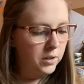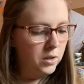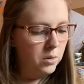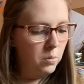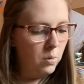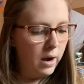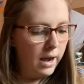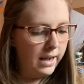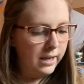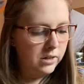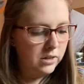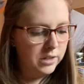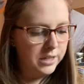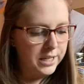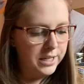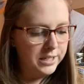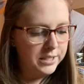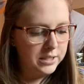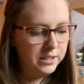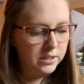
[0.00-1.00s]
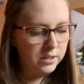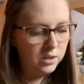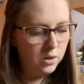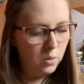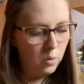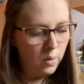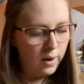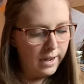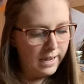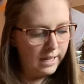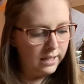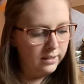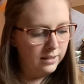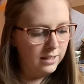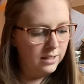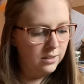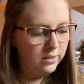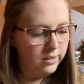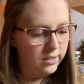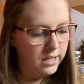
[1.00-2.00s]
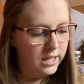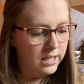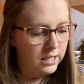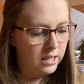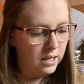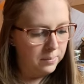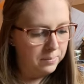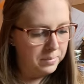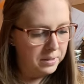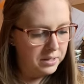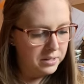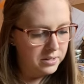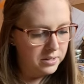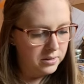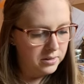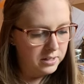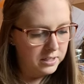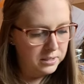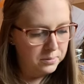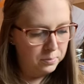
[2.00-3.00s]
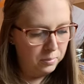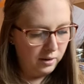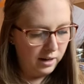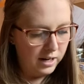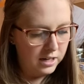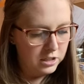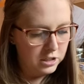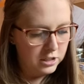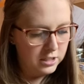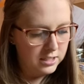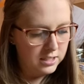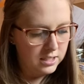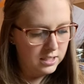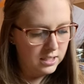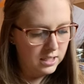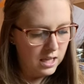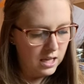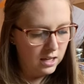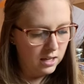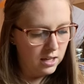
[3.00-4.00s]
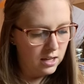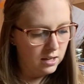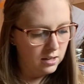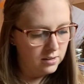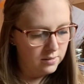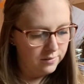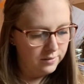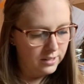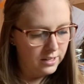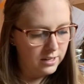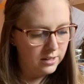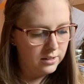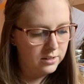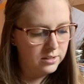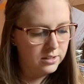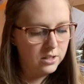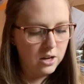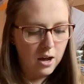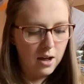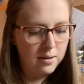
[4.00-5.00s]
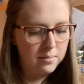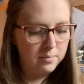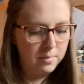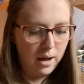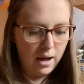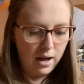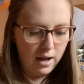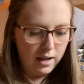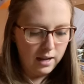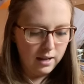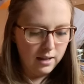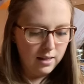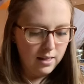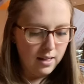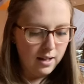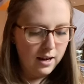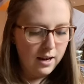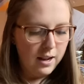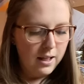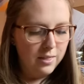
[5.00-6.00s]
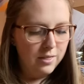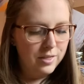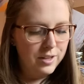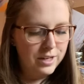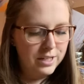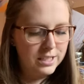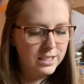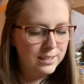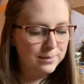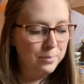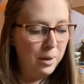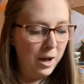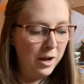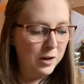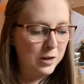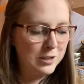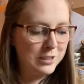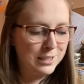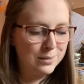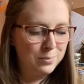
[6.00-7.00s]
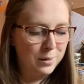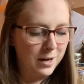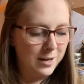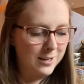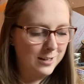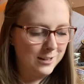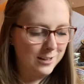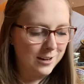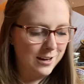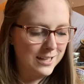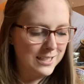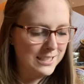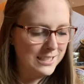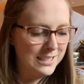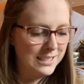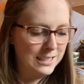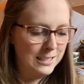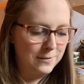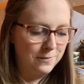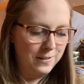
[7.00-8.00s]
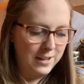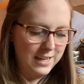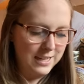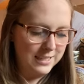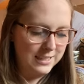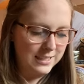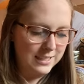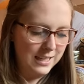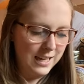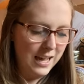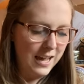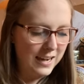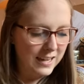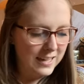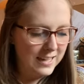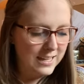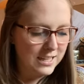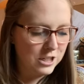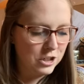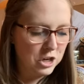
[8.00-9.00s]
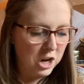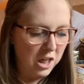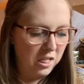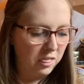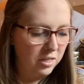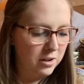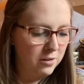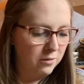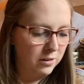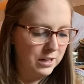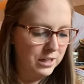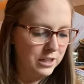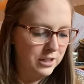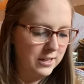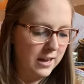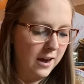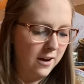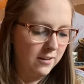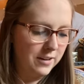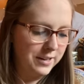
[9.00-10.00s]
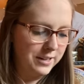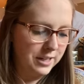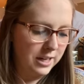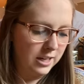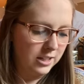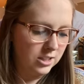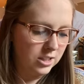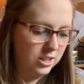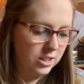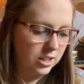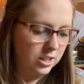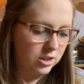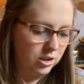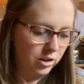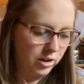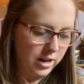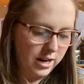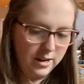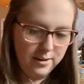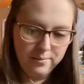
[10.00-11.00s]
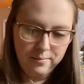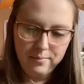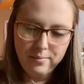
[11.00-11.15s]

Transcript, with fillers: a while he stood quietly looking up into its branches, thinking of years gone by. Then a smile spread across his face, and he gently reached out and touched the tree.